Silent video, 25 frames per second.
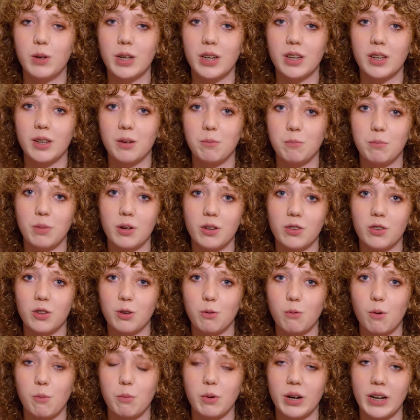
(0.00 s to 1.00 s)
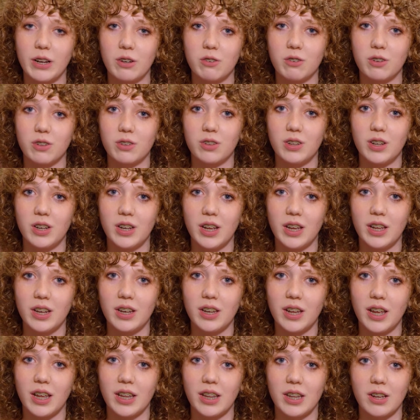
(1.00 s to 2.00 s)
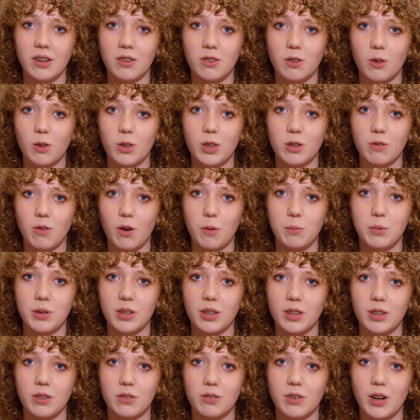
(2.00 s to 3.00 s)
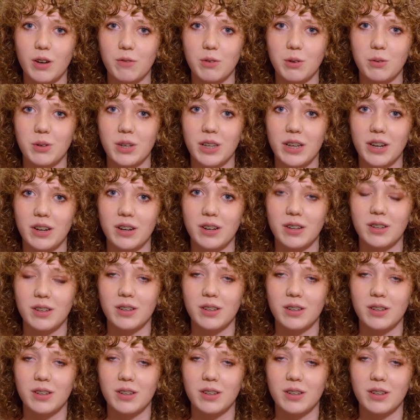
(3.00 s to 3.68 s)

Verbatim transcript: We can pursue what we're interested in and there's lots of options for everyone here.